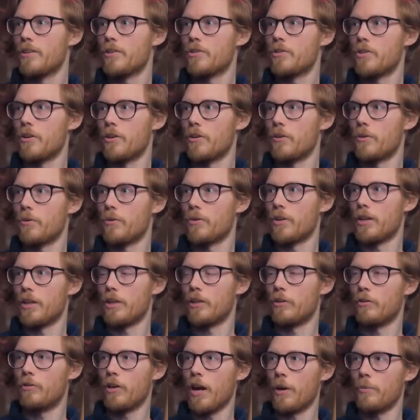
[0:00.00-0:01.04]
So
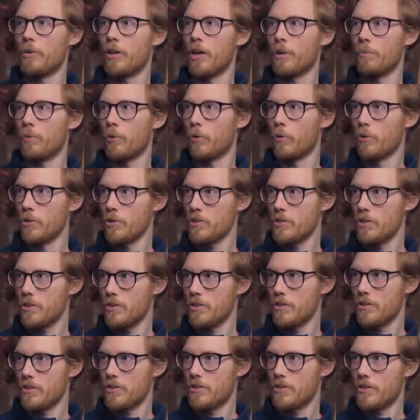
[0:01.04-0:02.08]
they grab a couple
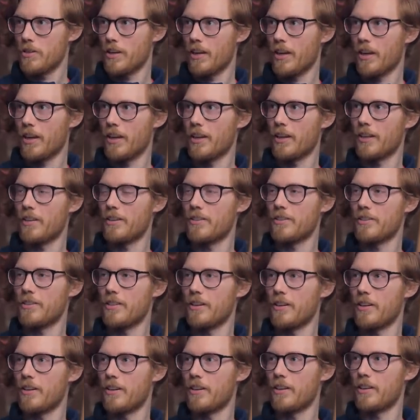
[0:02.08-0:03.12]
horses and
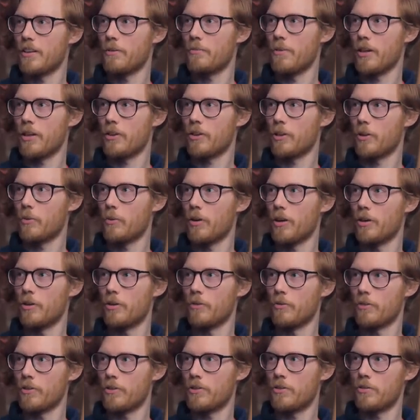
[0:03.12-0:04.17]
uh, they make their way
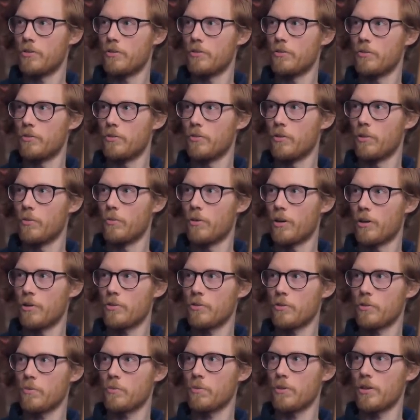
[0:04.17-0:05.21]
over to Noel
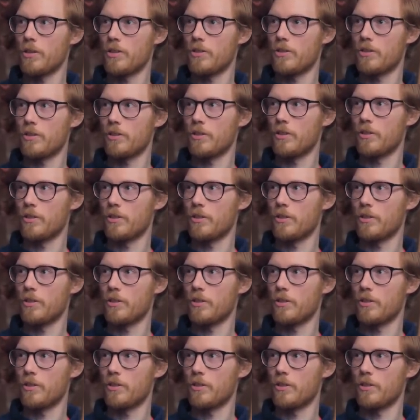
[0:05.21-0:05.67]
Marshall's place to